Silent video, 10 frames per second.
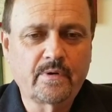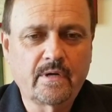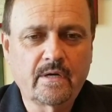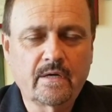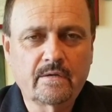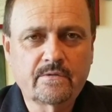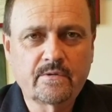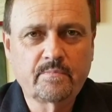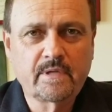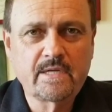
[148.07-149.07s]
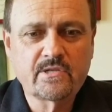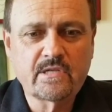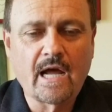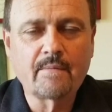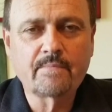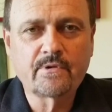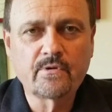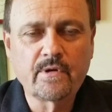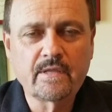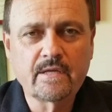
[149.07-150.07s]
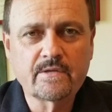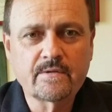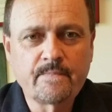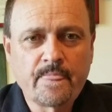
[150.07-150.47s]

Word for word: uh, to please stop doing this,